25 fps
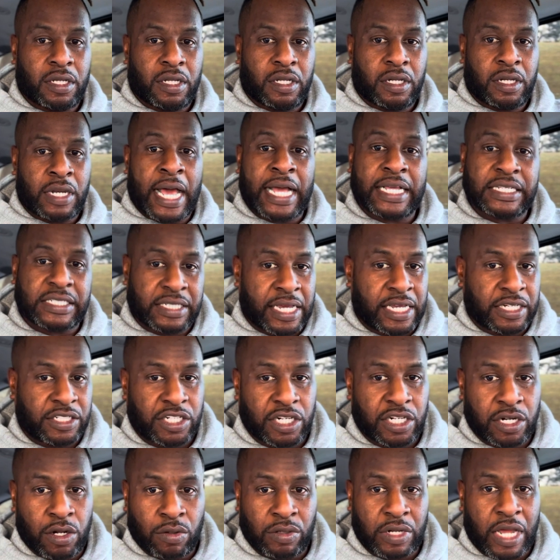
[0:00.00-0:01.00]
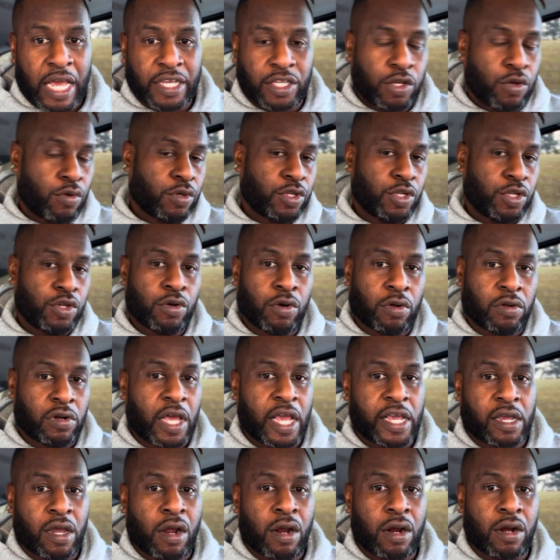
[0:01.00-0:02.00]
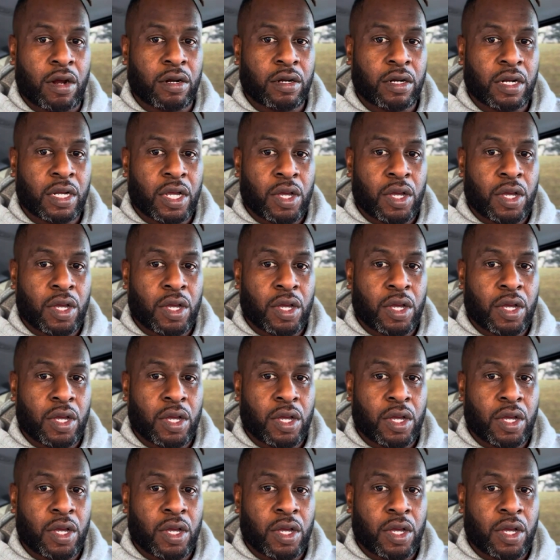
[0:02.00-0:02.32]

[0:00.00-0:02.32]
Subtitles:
Not saying she don't like you and you don't like her,